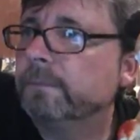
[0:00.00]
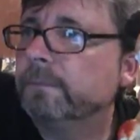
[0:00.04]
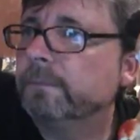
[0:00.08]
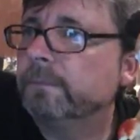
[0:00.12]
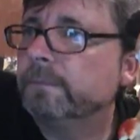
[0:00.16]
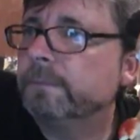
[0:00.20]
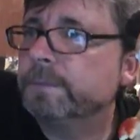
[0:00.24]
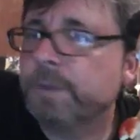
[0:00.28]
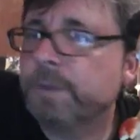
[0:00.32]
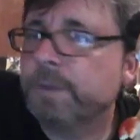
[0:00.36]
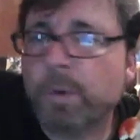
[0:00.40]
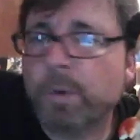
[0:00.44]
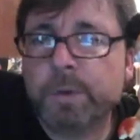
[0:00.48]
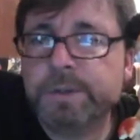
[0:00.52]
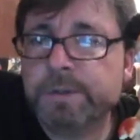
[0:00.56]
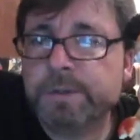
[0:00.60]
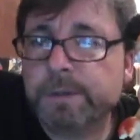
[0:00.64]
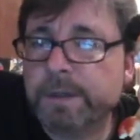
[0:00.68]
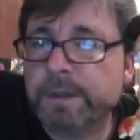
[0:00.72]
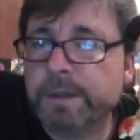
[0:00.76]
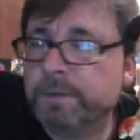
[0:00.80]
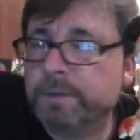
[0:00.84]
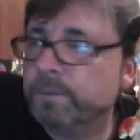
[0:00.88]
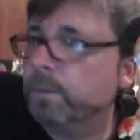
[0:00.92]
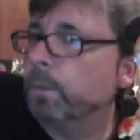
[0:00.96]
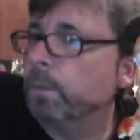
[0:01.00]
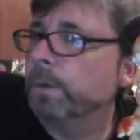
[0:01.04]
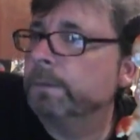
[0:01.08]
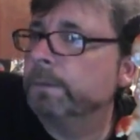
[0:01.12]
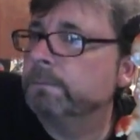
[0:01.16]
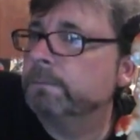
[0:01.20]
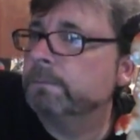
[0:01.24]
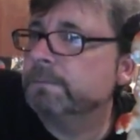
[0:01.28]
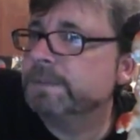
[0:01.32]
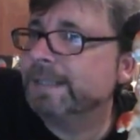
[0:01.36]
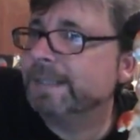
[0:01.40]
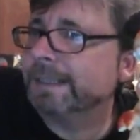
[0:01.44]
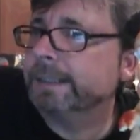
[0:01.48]
I was always looking for
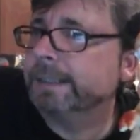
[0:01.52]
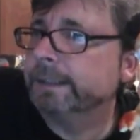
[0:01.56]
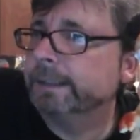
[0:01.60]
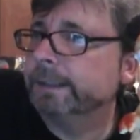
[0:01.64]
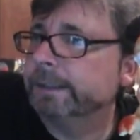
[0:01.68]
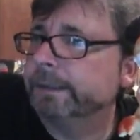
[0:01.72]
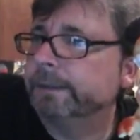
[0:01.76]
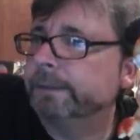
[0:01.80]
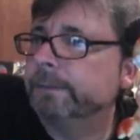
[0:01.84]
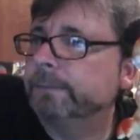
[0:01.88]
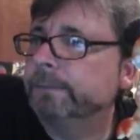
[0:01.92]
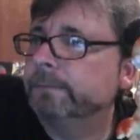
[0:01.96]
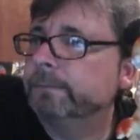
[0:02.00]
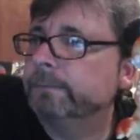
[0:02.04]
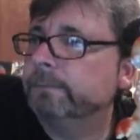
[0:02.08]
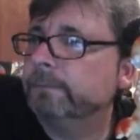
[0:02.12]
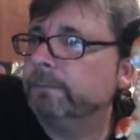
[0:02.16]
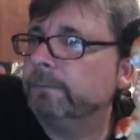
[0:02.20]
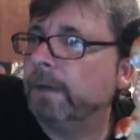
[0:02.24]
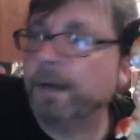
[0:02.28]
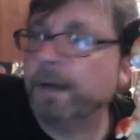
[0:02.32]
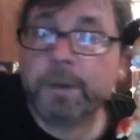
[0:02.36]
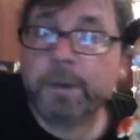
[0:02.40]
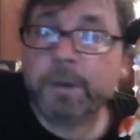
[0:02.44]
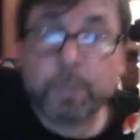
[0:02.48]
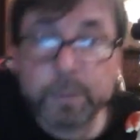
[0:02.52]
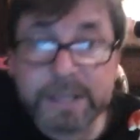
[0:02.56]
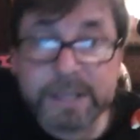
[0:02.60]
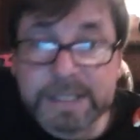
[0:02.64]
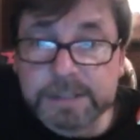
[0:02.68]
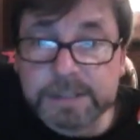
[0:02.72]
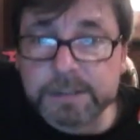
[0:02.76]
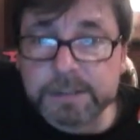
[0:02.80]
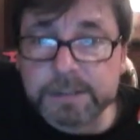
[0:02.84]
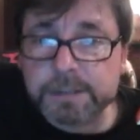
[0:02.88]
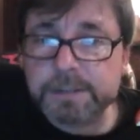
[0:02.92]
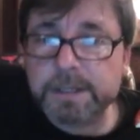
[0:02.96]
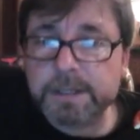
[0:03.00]
one secondhand. I know
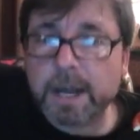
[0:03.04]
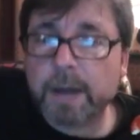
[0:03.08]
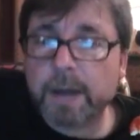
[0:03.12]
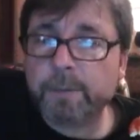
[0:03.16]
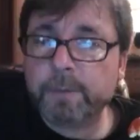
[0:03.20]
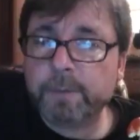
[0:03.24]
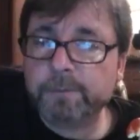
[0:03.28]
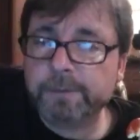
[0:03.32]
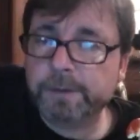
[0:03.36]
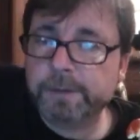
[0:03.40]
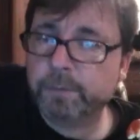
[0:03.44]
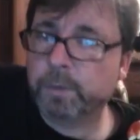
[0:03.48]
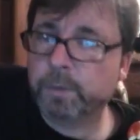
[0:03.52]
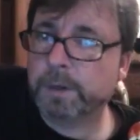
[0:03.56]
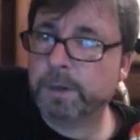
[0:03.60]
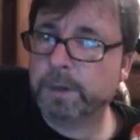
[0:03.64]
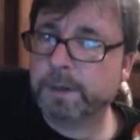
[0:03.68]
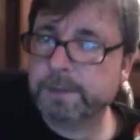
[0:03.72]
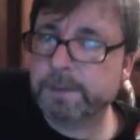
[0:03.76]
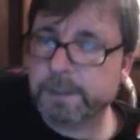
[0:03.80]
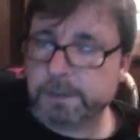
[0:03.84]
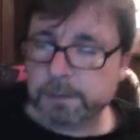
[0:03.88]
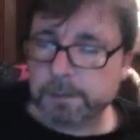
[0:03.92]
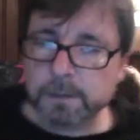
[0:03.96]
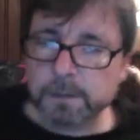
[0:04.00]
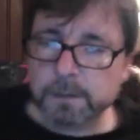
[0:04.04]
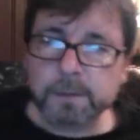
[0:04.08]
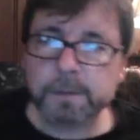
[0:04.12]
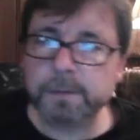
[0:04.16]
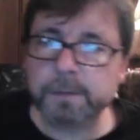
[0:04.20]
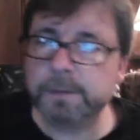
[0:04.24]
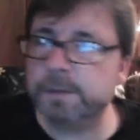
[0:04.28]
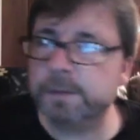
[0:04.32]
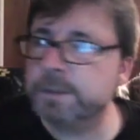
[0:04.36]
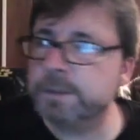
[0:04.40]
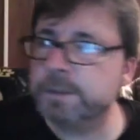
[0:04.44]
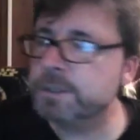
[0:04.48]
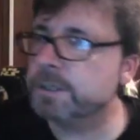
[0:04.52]
Liz just got rid of one, I think,
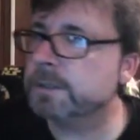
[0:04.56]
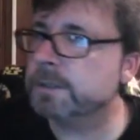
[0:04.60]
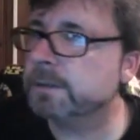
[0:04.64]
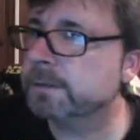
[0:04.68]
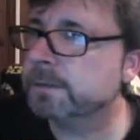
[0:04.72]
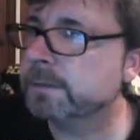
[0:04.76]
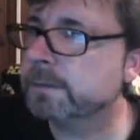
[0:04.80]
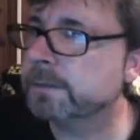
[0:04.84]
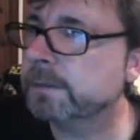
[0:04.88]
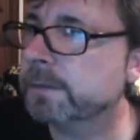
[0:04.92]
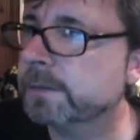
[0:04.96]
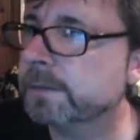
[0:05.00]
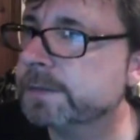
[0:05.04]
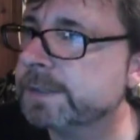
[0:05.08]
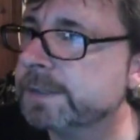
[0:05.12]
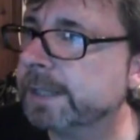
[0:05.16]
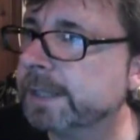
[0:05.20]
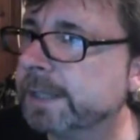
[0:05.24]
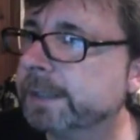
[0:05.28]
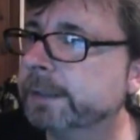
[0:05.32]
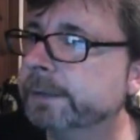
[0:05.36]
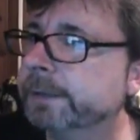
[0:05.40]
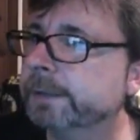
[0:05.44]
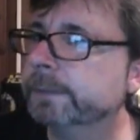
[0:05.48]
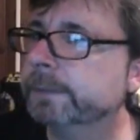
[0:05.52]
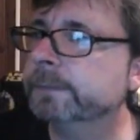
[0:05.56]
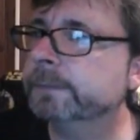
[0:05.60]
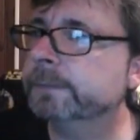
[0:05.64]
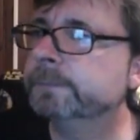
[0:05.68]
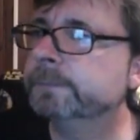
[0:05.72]
earlier this year, secondhand.